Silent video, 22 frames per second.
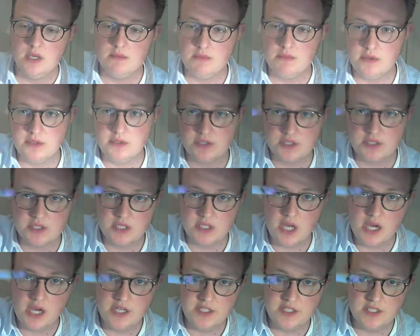Burns
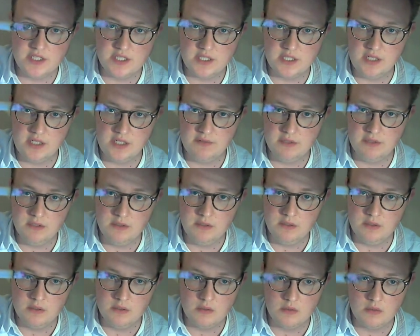nice and
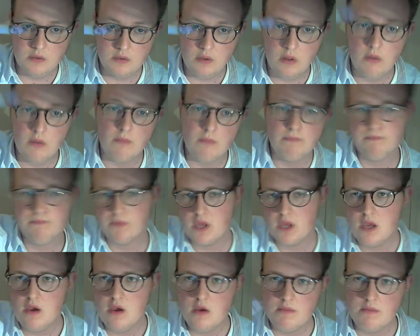even. Oh,
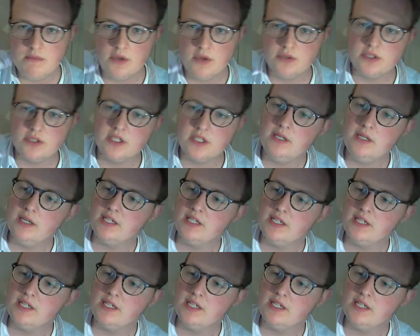mostly.